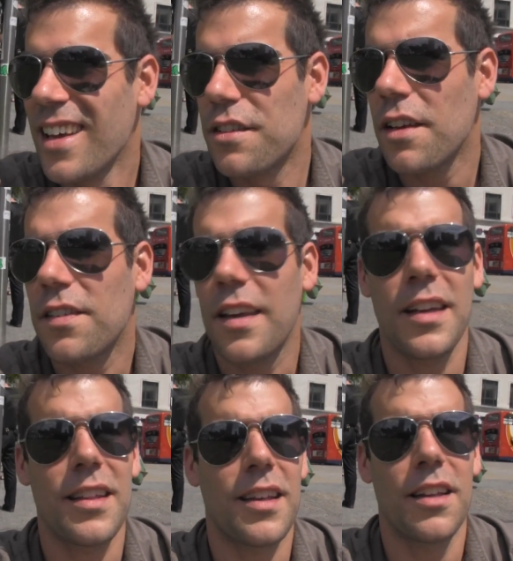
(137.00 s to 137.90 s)
just
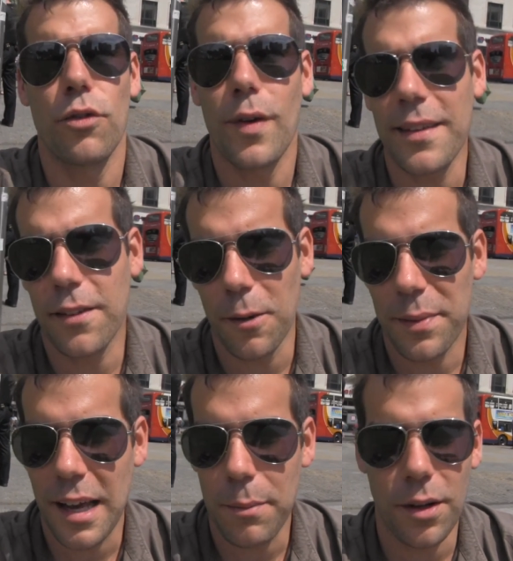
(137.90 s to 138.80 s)
like the kind of red
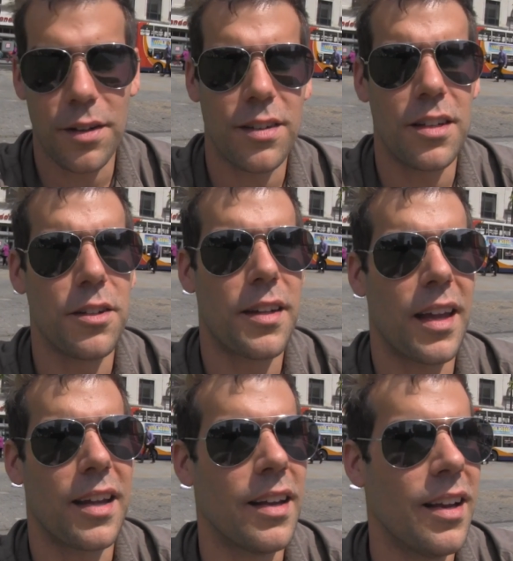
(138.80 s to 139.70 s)
top tabloids in the
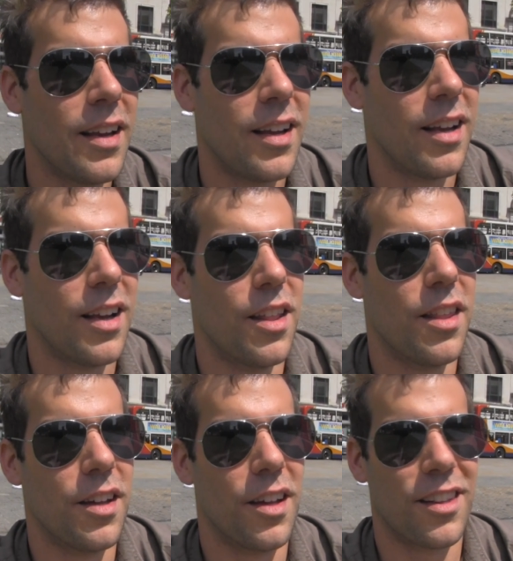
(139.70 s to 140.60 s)
UK,
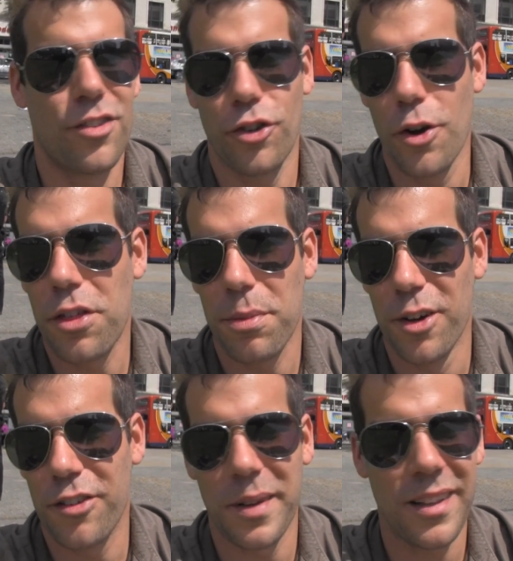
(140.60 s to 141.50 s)
the truth
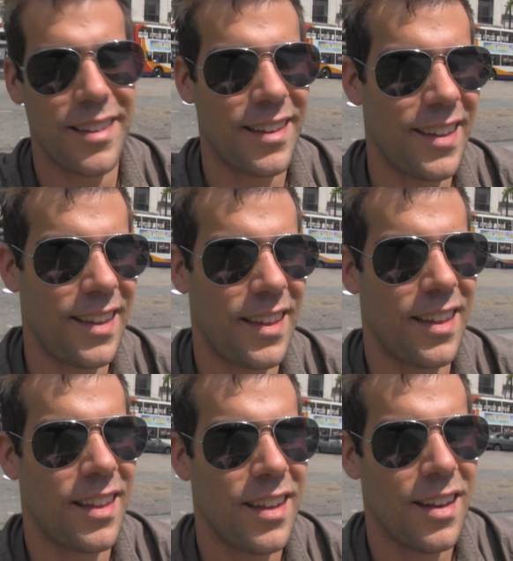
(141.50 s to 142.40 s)
movement,
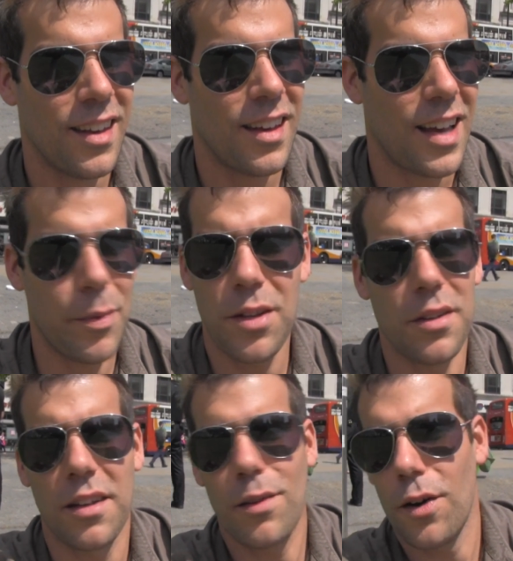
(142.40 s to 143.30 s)
and we
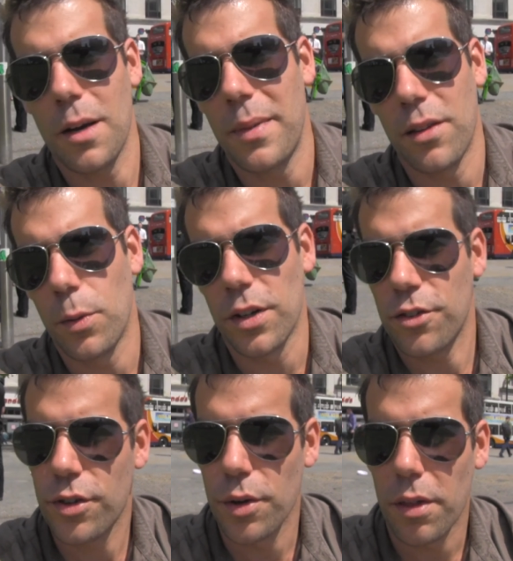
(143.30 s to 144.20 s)
don't need to talk about the word
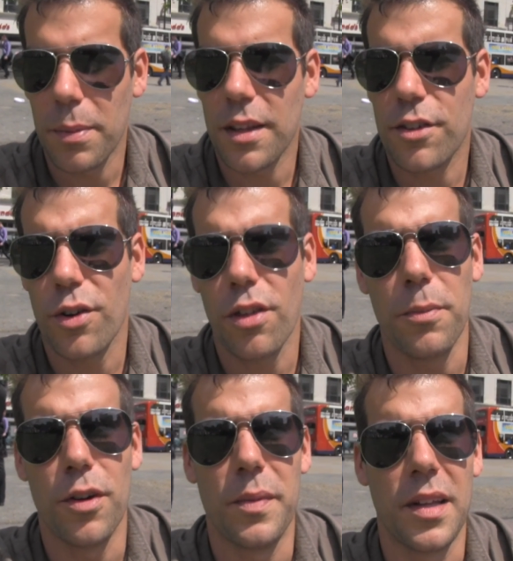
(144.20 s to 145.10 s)
truth, but the truth
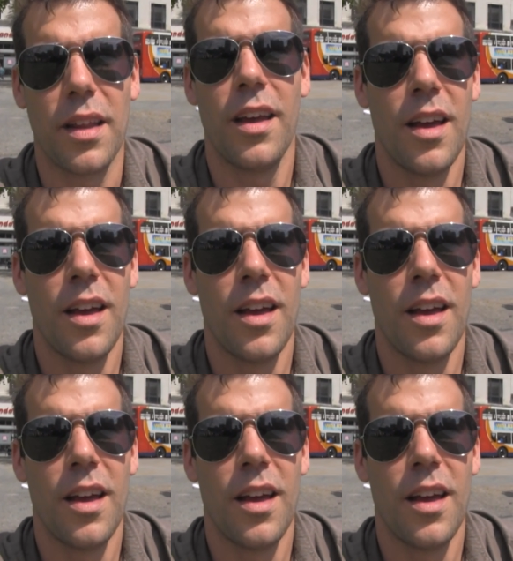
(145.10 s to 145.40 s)
movement